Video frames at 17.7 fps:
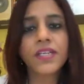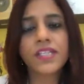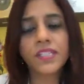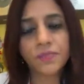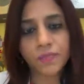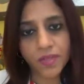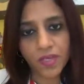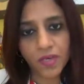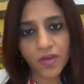
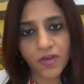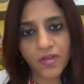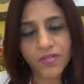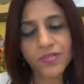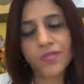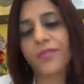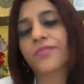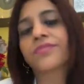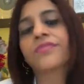It's
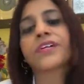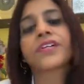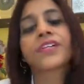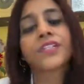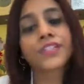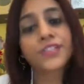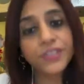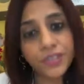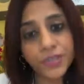because of
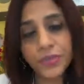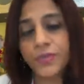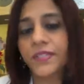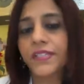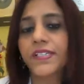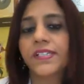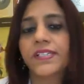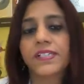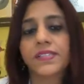two
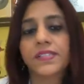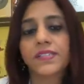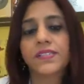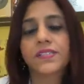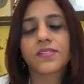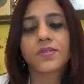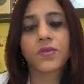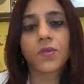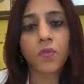reasons.